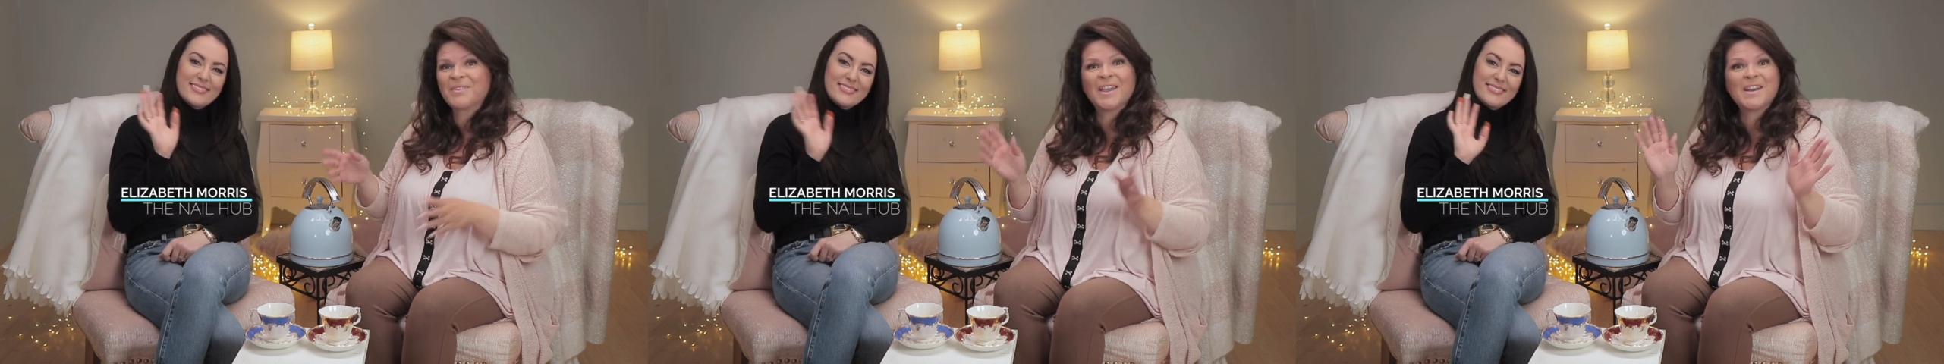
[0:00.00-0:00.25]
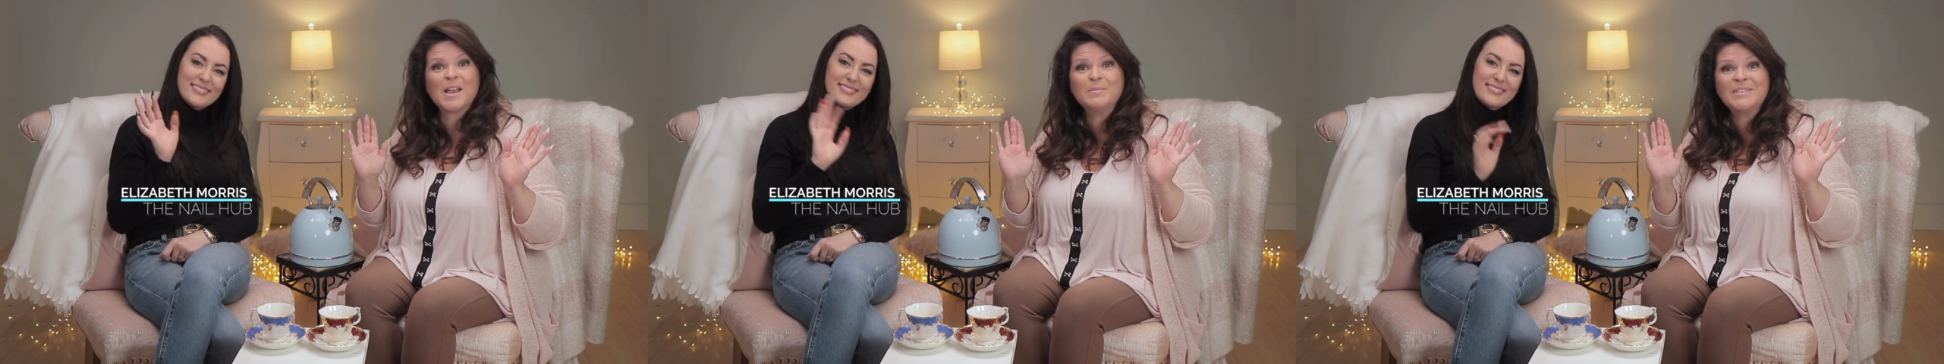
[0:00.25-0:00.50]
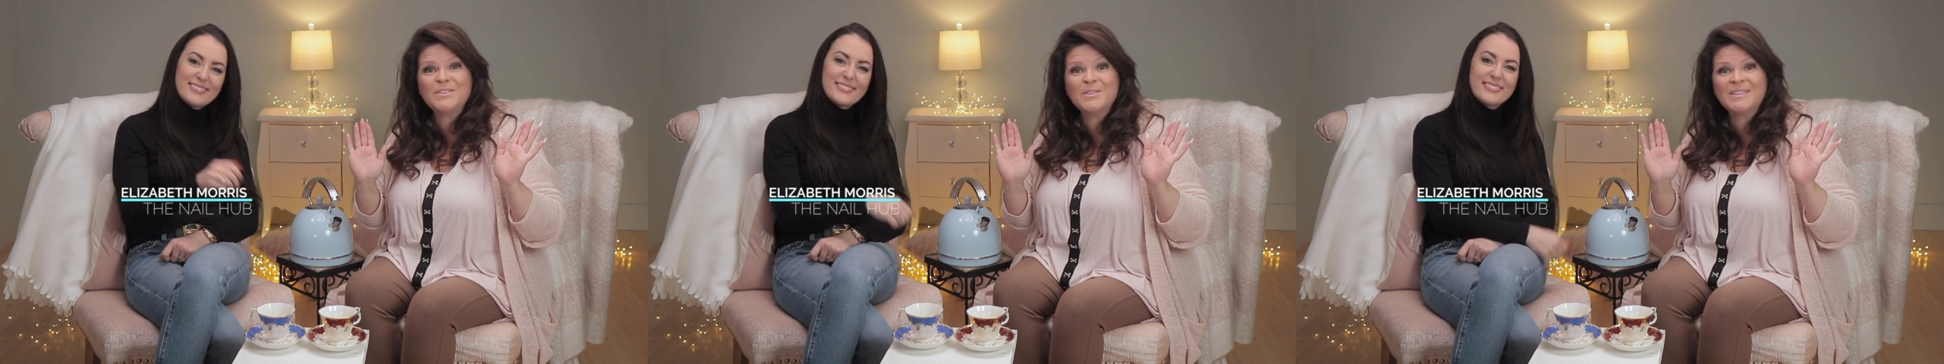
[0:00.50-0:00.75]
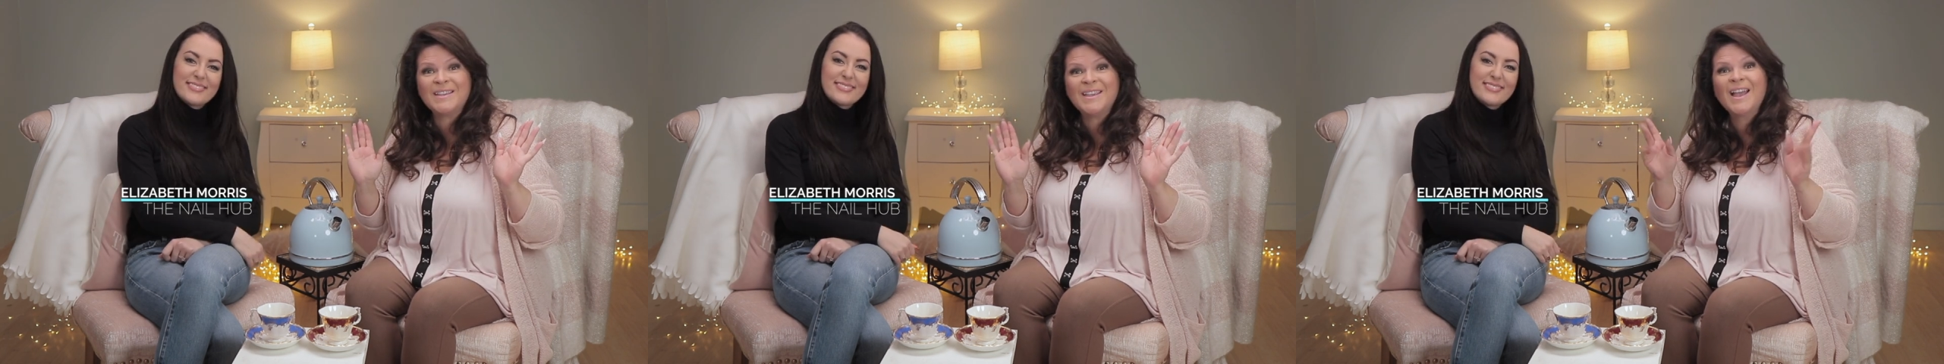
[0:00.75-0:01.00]
Speaker 1: and I'm
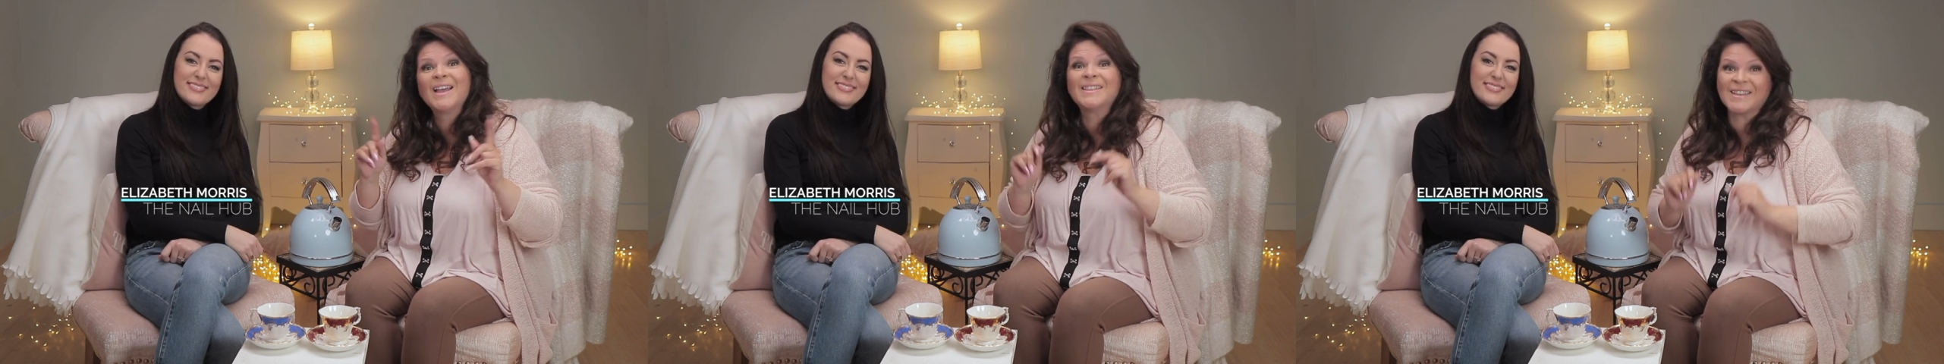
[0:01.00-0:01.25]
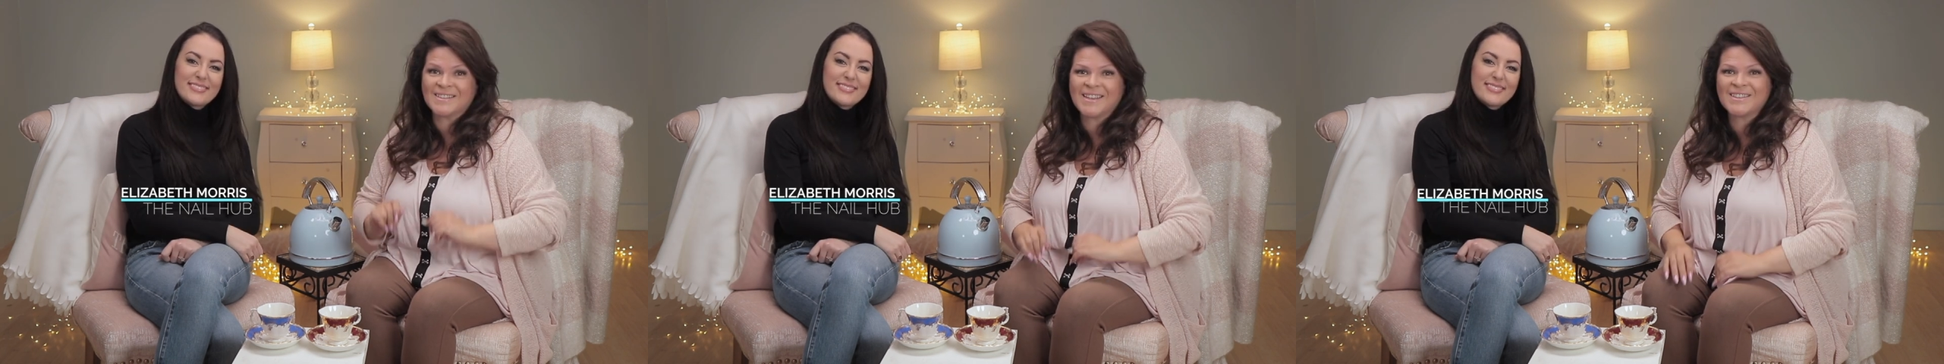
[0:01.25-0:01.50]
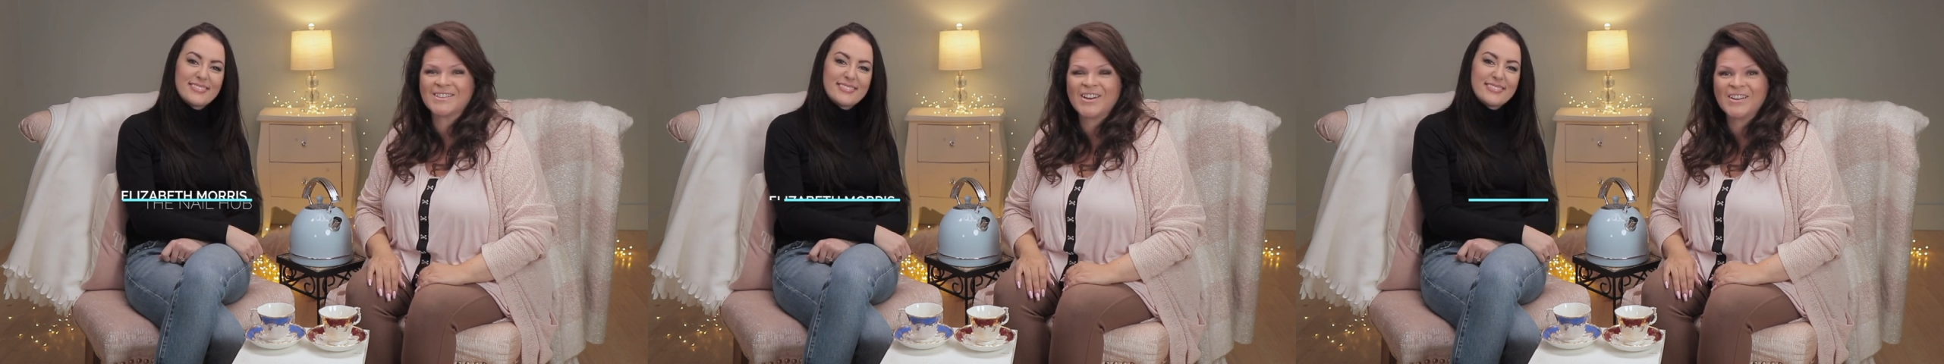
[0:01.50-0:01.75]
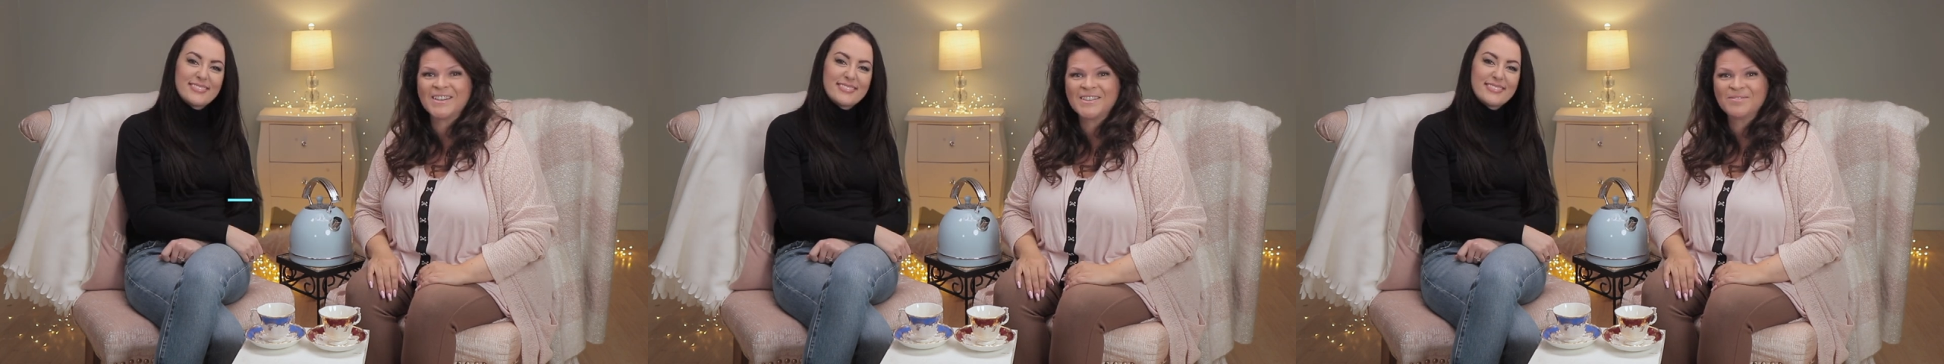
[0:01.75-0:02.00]
Suzie. Let's get
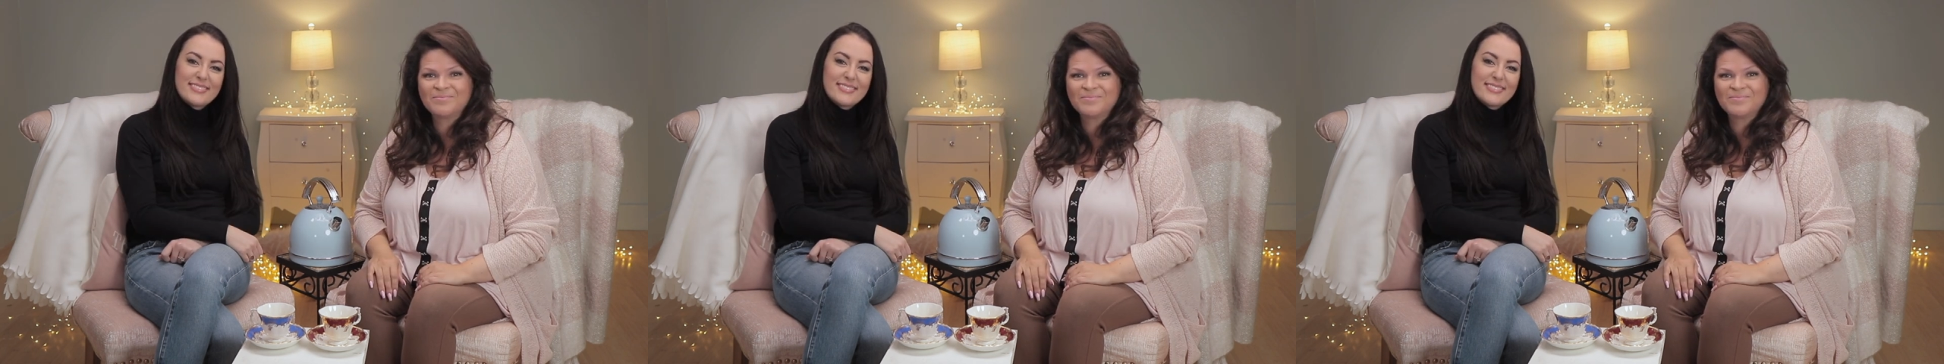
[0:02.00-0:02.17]
started.